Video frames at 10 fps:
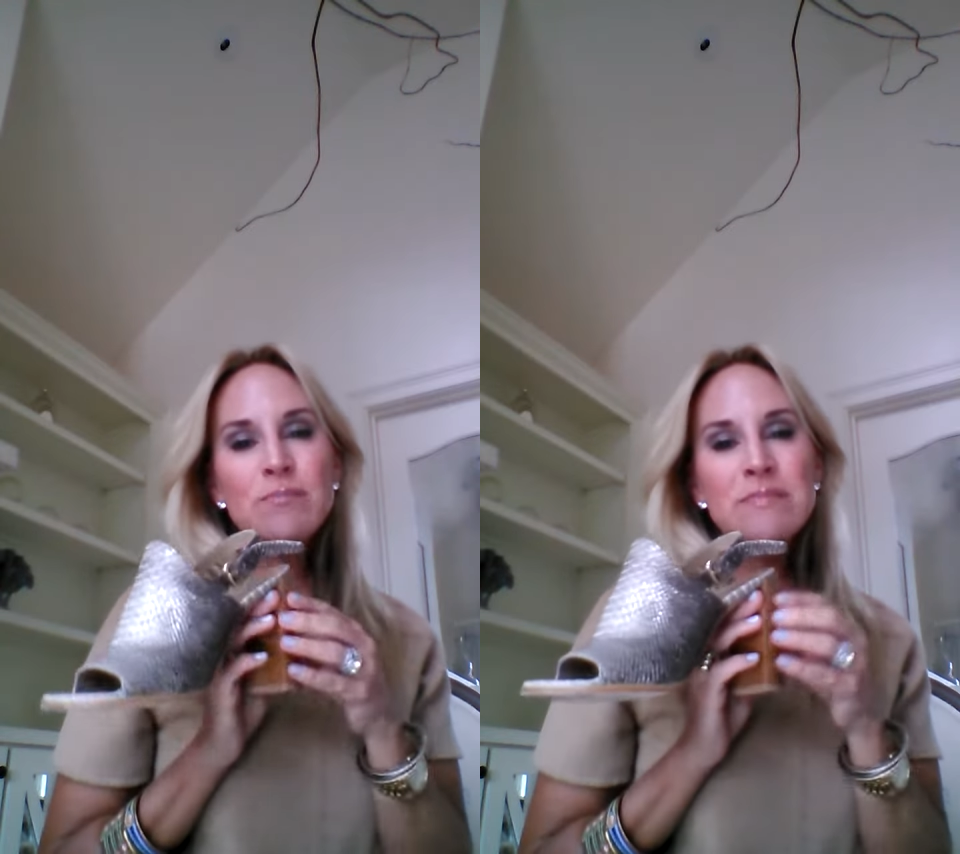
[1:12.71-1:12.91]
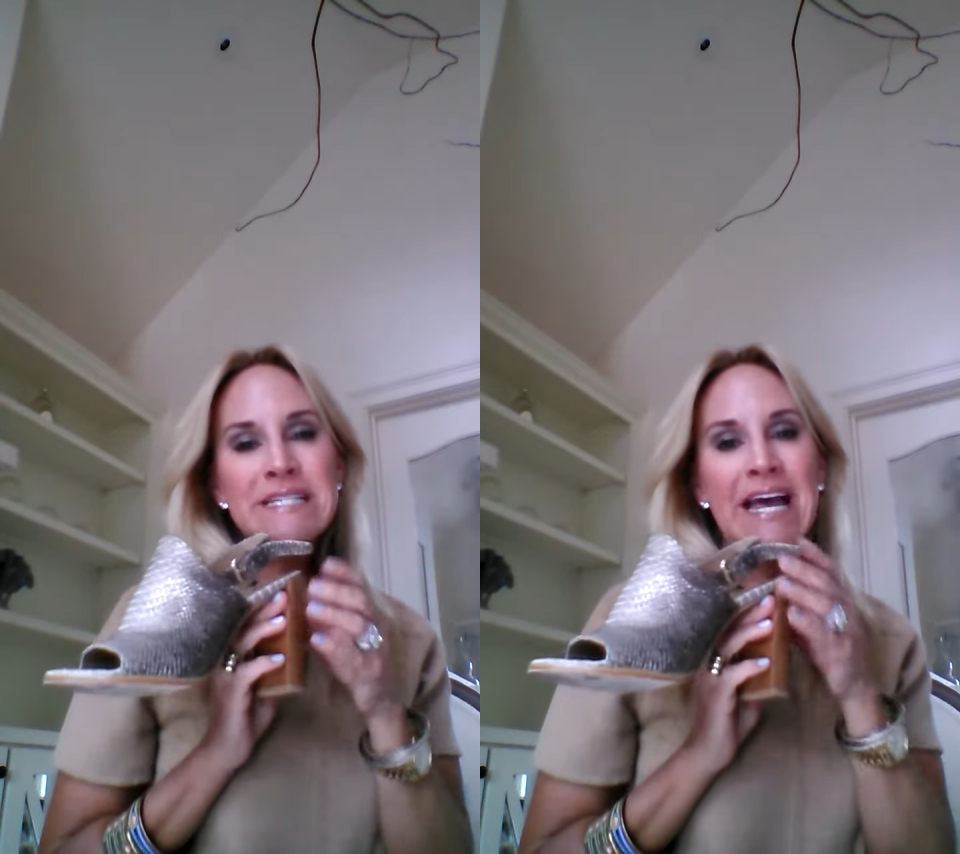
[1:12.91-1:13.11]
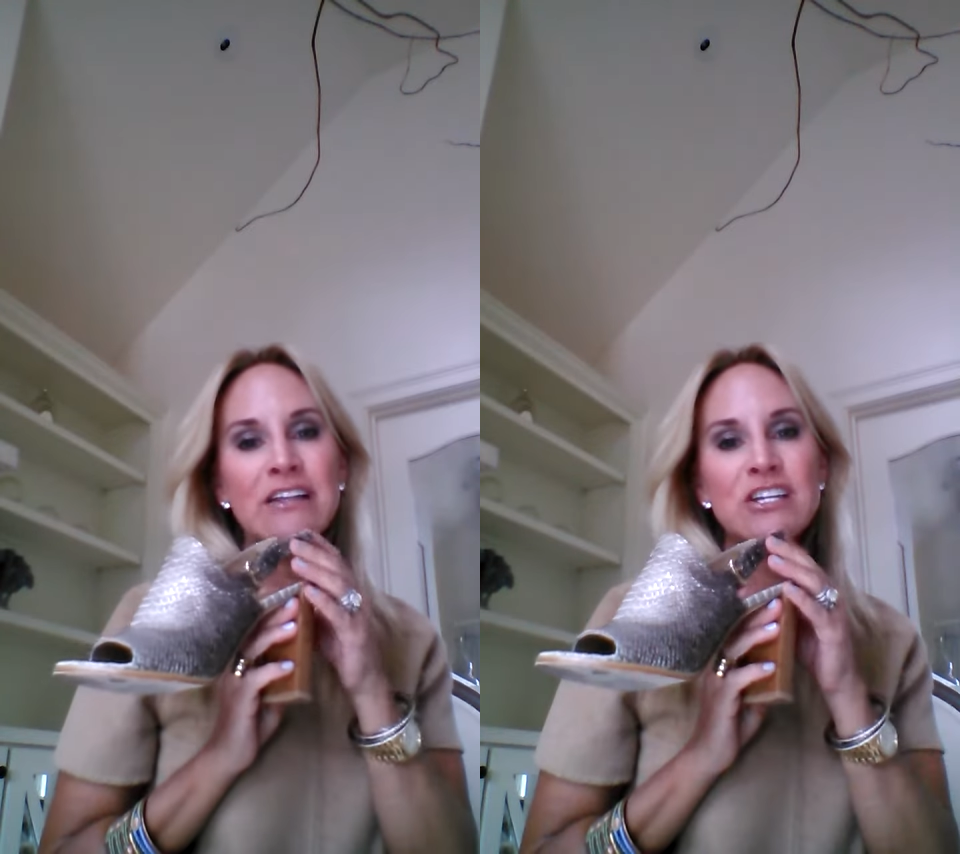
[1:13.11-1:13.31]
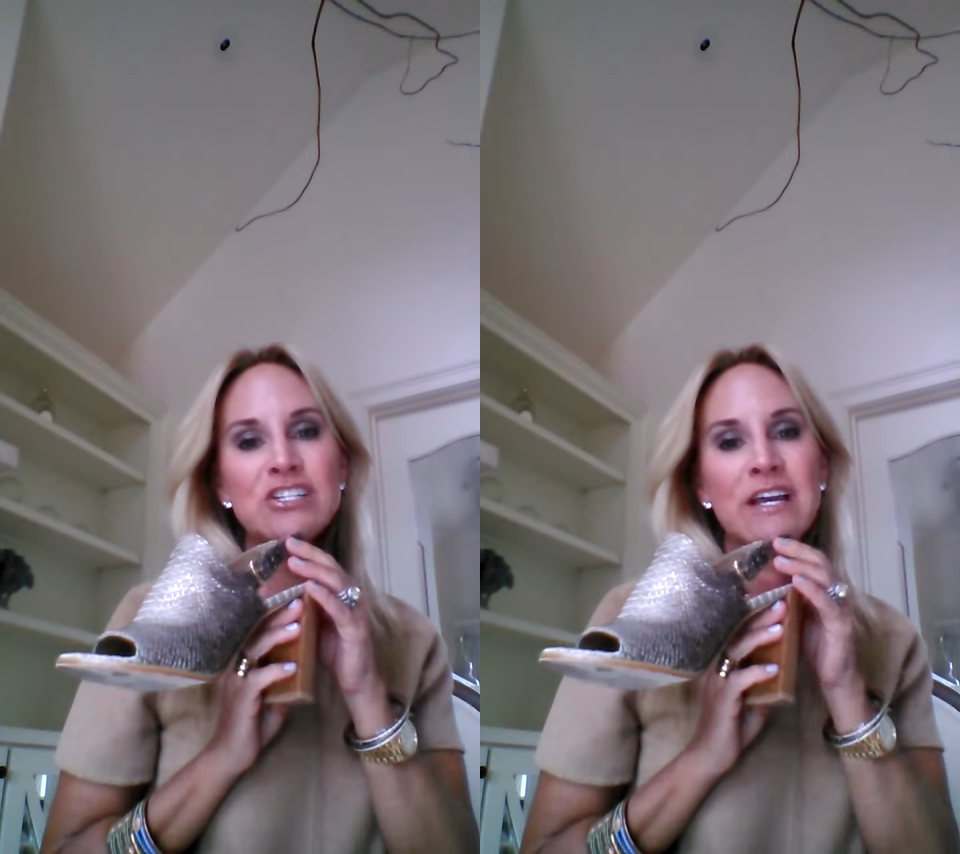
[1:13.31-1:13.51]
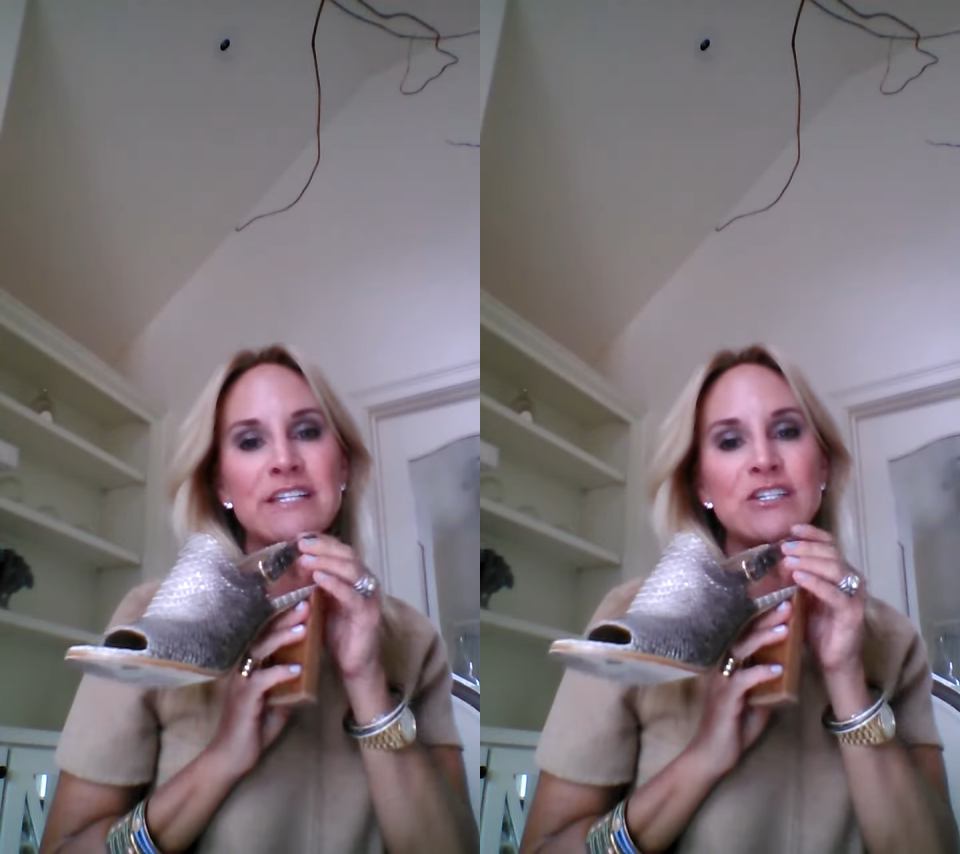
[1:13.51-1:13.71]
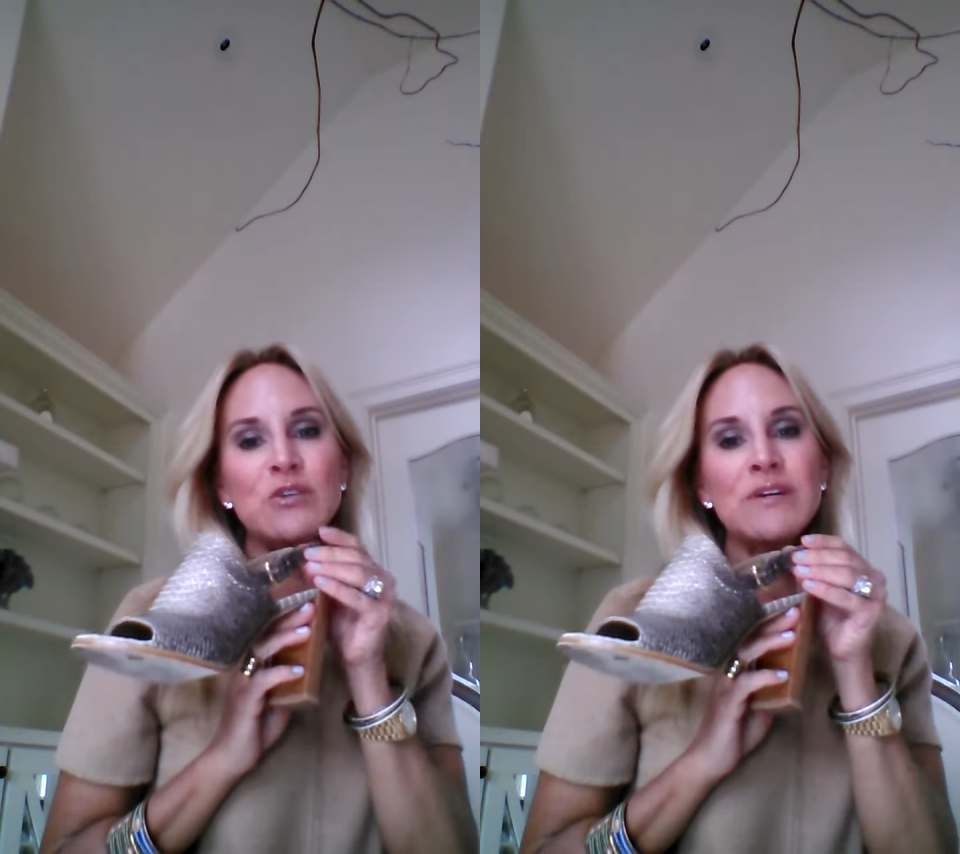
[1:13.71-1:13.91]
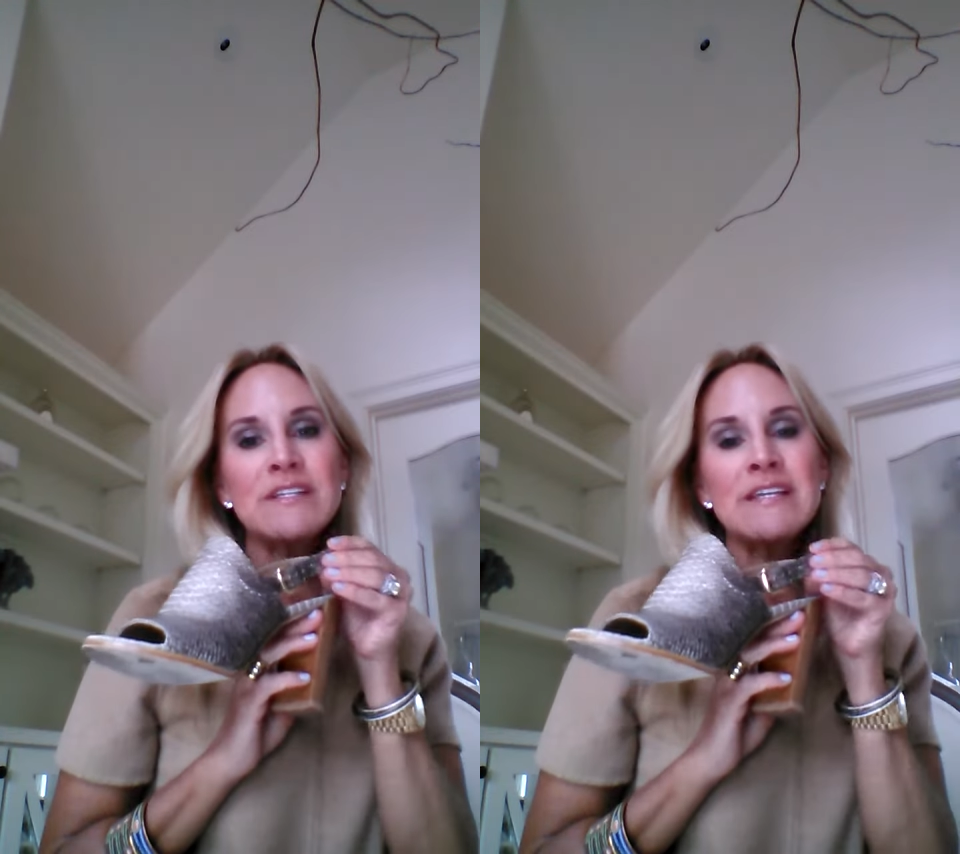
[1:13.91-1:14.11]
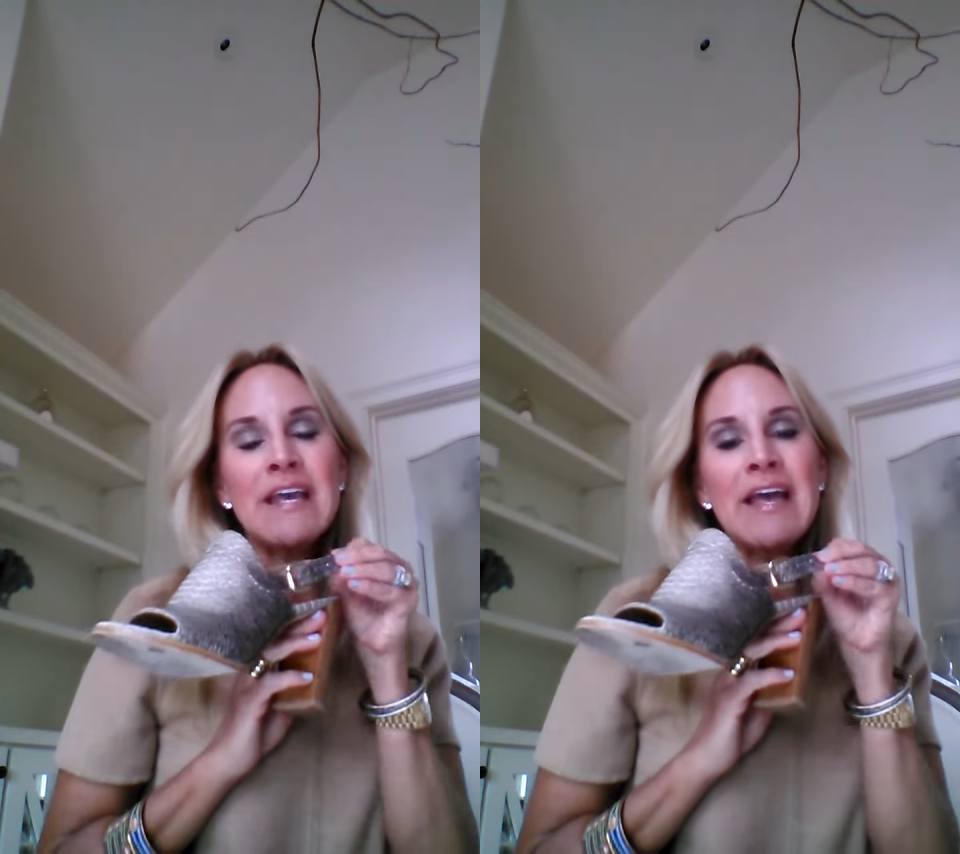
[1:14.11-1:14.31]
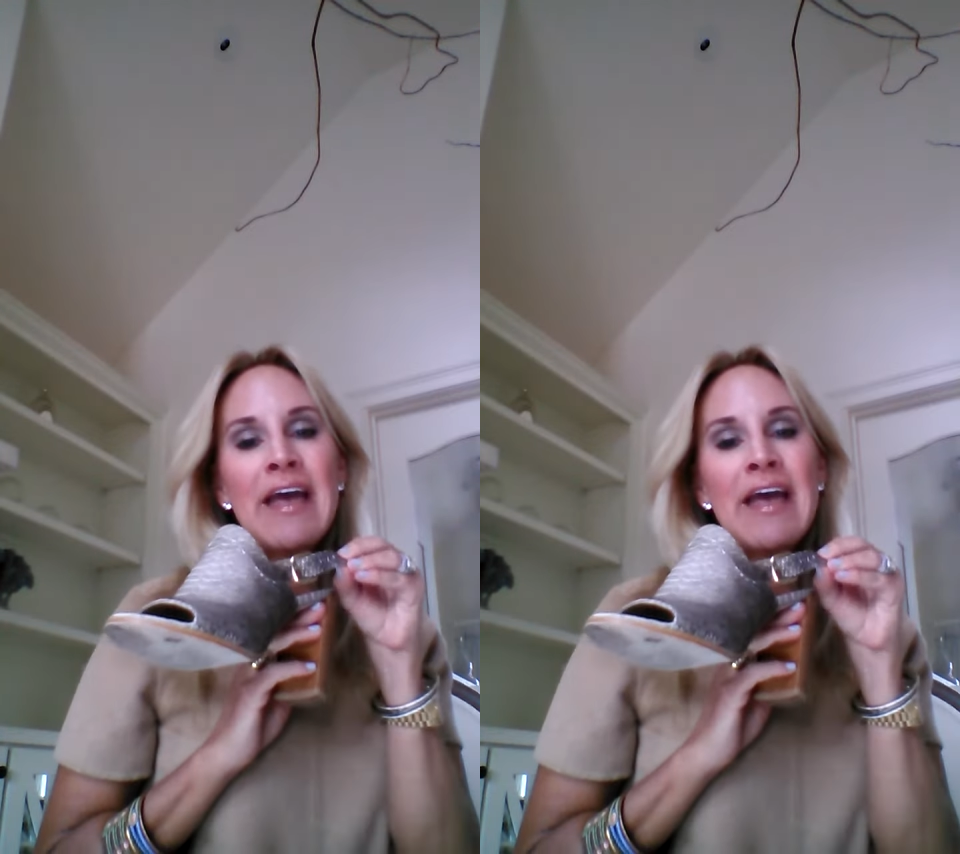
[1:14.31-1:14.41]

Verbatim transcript: metallic shine to it.